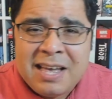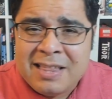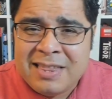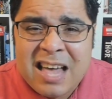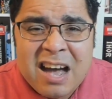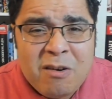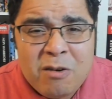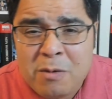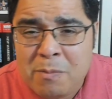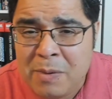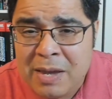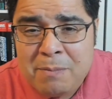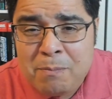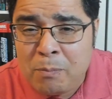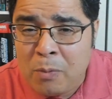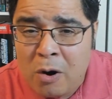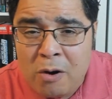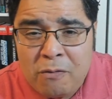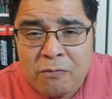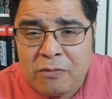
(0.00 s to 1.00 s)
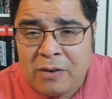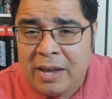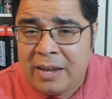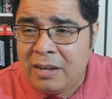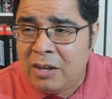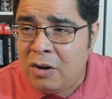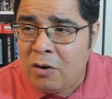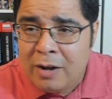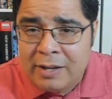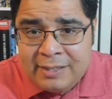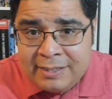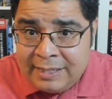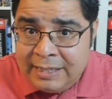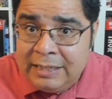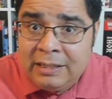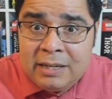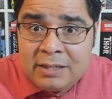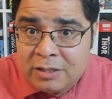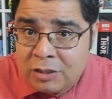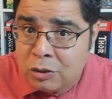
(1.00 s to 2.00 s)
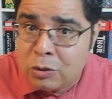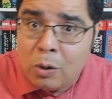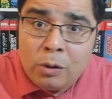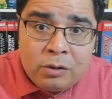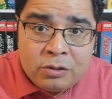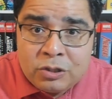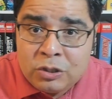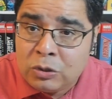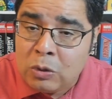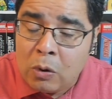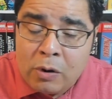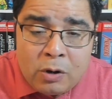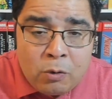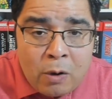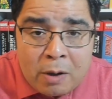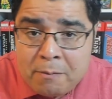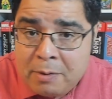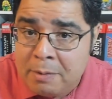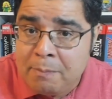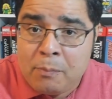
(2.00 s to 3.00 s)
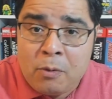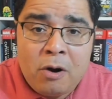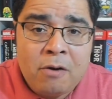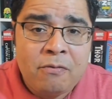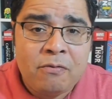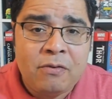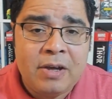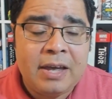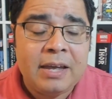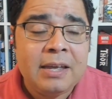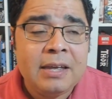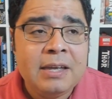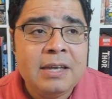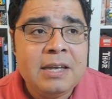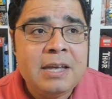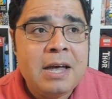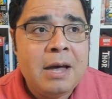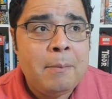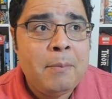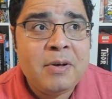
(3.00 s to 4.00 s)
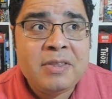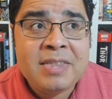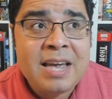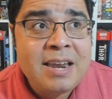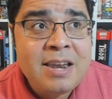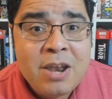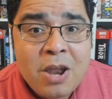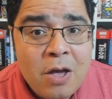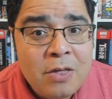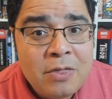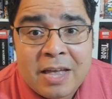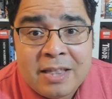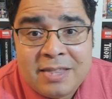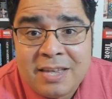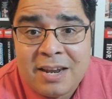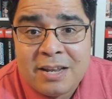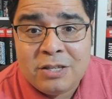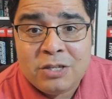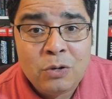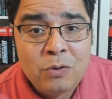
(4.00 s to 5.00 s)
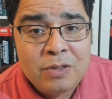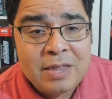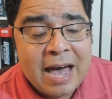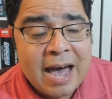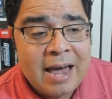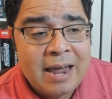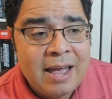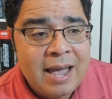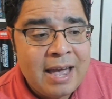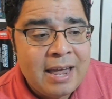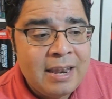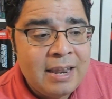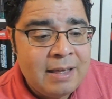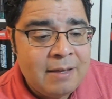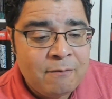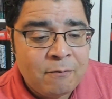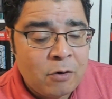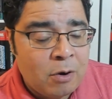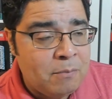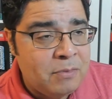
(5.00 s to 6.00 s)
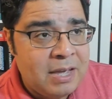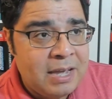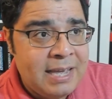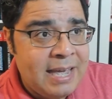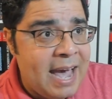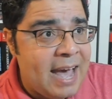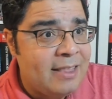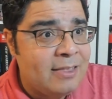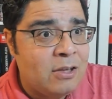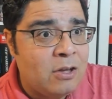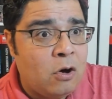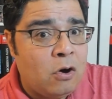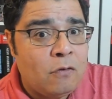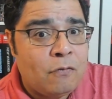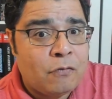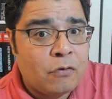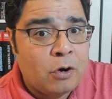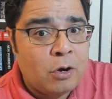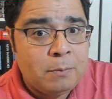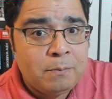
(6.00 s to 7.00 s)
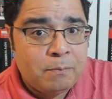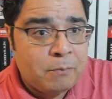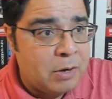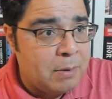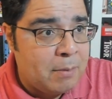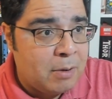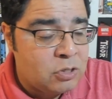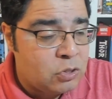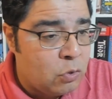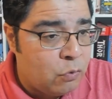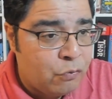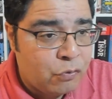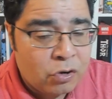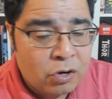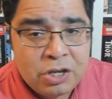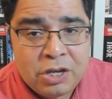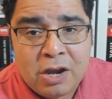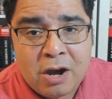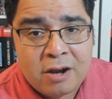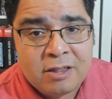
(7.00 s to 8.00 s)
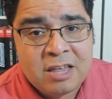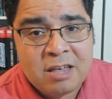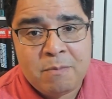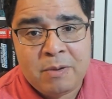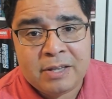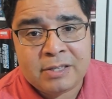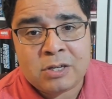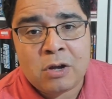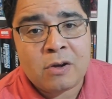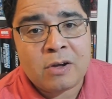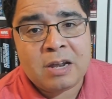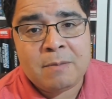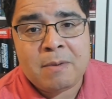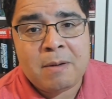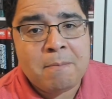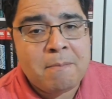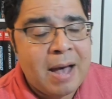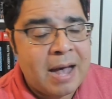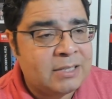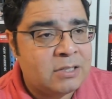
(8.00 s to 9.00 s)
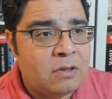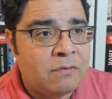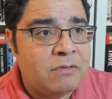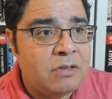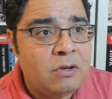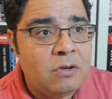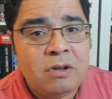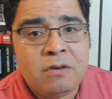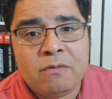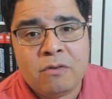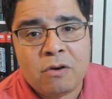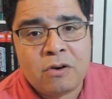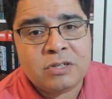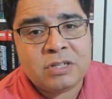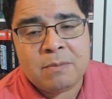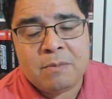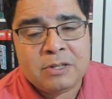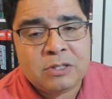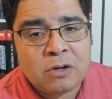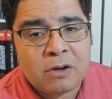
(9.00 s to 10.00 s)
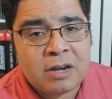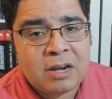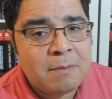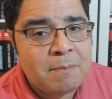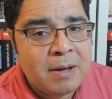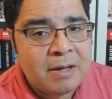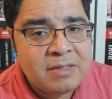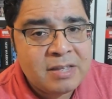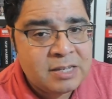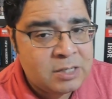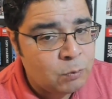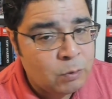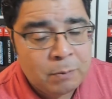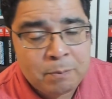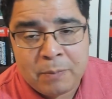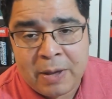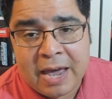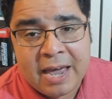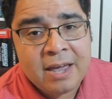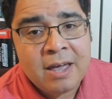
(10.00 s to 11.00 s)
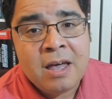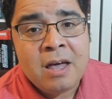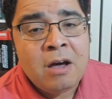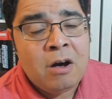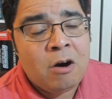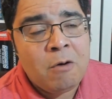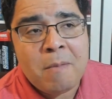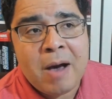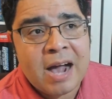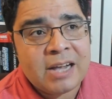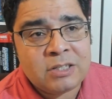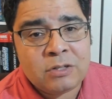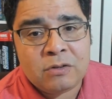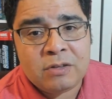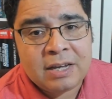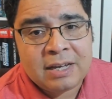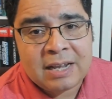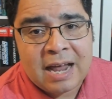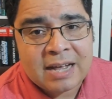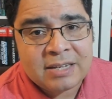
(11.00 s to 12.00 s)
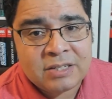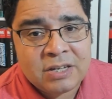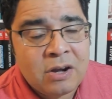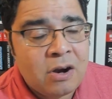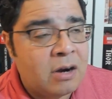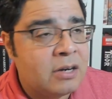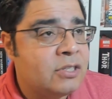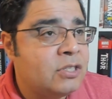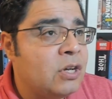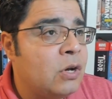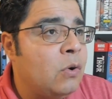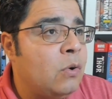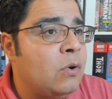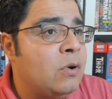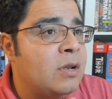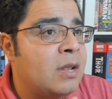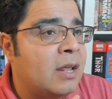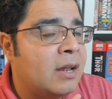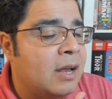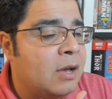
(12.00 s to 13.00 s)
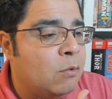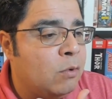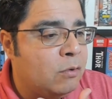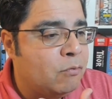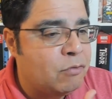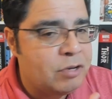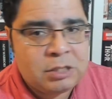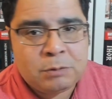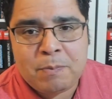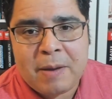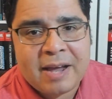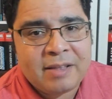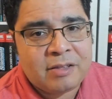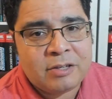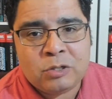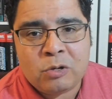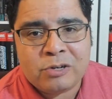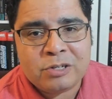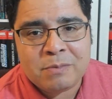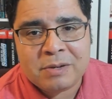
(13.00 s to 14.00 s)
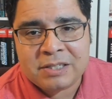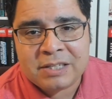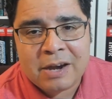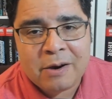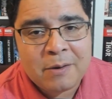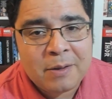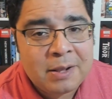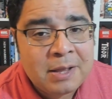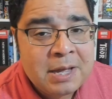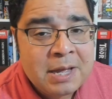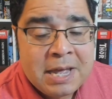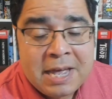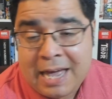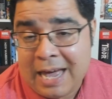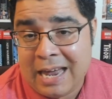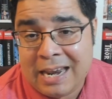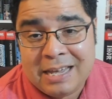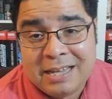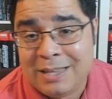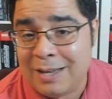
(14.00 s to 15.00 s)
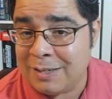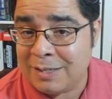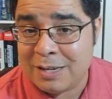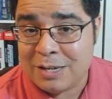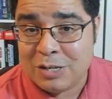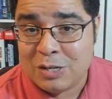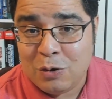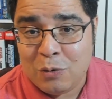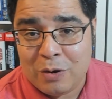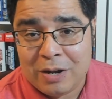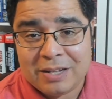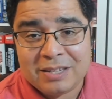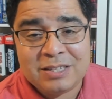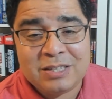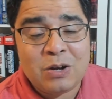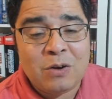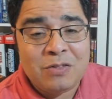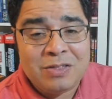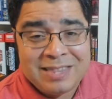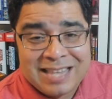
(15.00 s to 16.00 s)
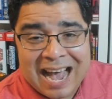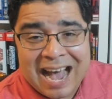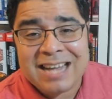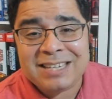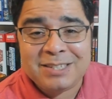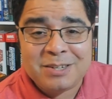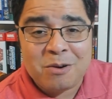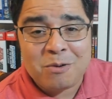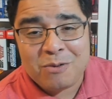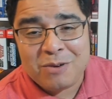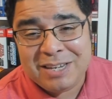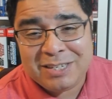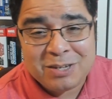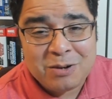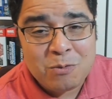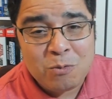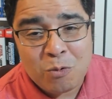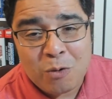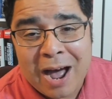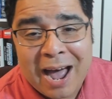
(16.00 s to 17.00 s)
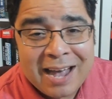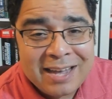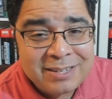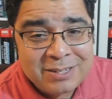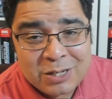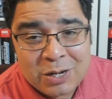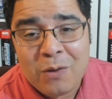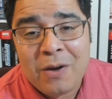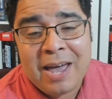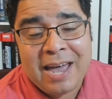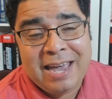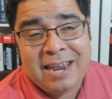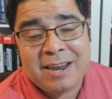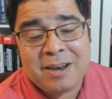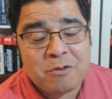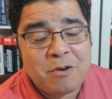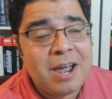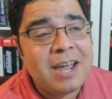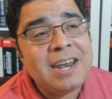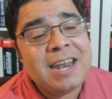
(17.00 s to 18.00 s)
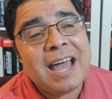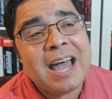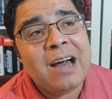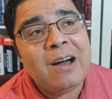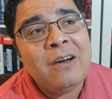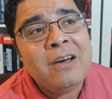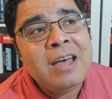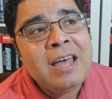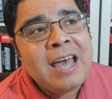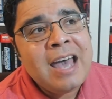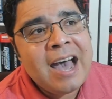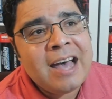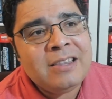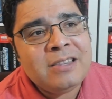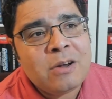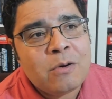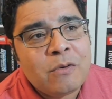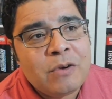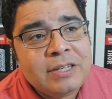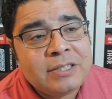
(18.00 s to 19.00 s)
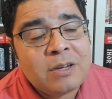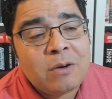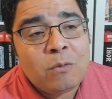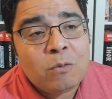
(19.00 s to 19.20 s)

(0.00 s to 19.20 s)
That would have been perfect. You know, a Teela solo story would have been perfect. But they they didn't do that. And from the get-go, from pretty much over a year, they've been talking about Masters of the Universe. They've been talking about this will pay homage to the classic cartoon, that they will respect the source material, and it doesn't do it. So that's the reason why it's so hated right now, and the reason